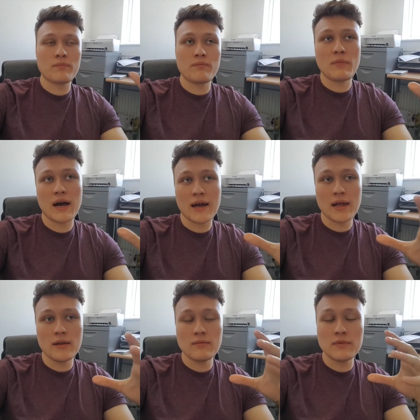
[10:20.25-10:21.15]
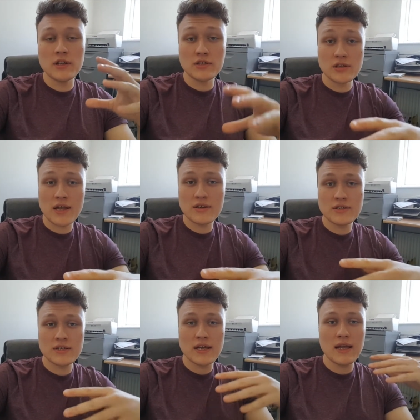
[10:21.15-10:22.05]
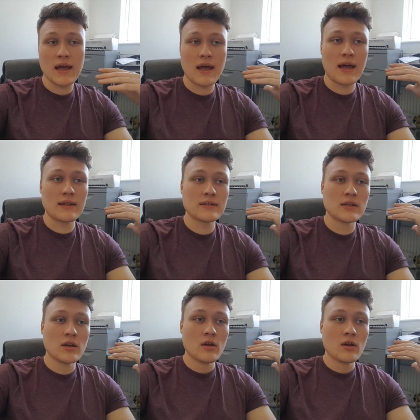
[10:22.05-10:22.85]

my digital agency and